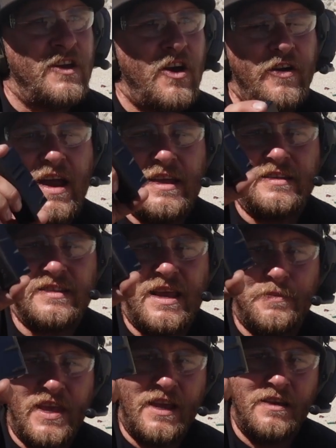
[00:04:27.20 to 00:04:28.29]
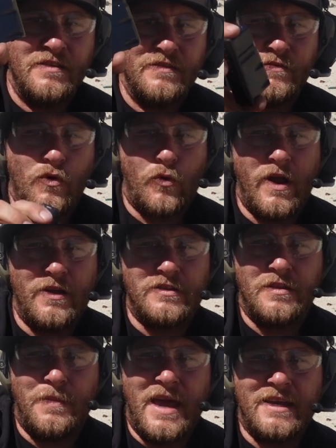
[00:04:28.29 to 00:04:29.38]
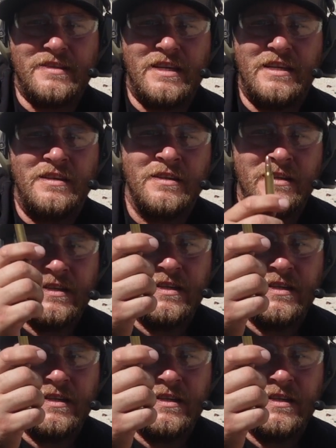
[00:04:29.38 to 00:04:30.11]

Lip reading: All right, same thing, 4 rounds in the magazine.